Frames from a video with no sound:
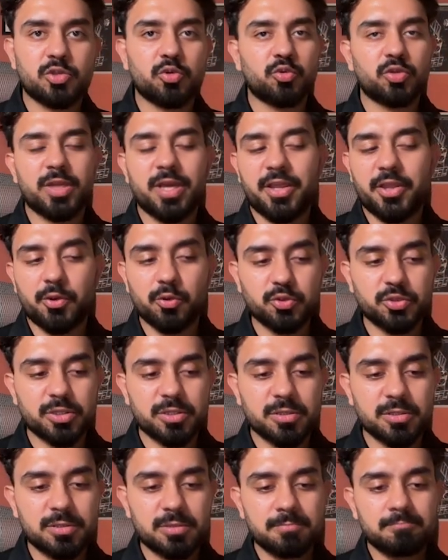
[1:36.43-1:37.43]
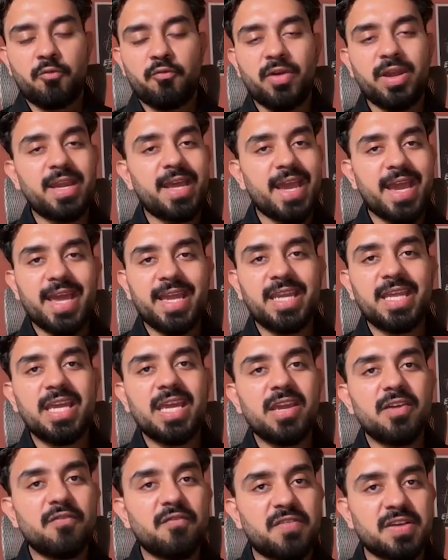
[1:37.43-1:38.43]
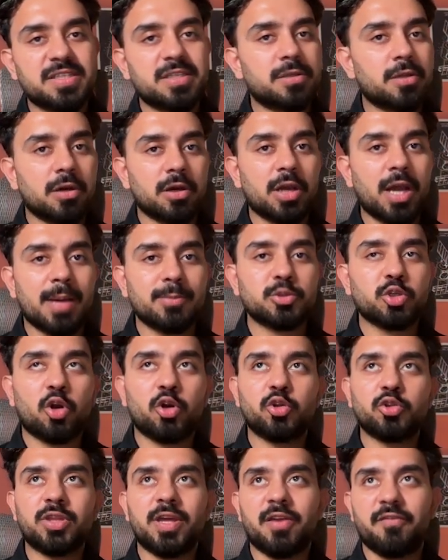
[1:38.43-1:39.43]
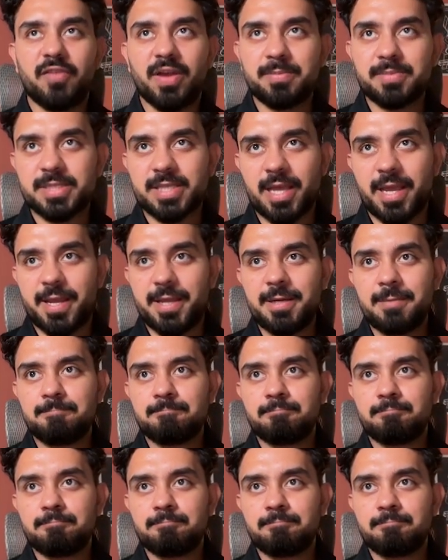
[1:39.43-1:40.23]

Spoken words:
to their users, when any visitor comes onto their website,